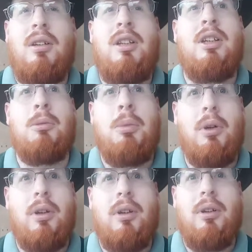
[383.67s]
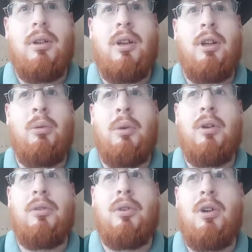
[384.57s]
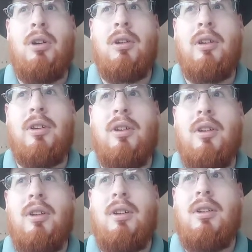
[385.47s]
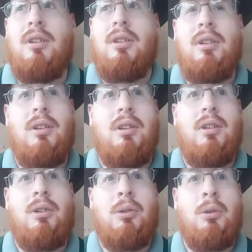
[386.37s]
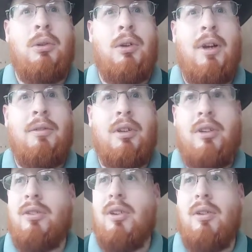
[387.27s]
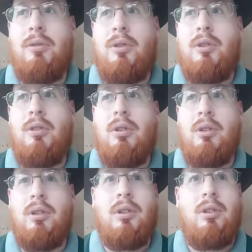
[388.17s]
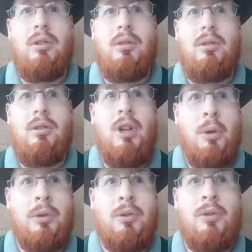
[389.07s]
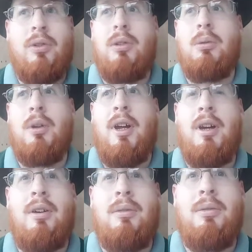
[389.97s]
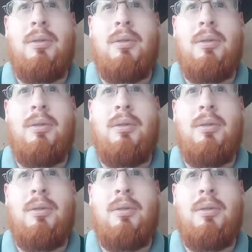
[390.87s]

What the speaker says: yearbook. I don't know what else to call it. It'll have a list of donors. It would have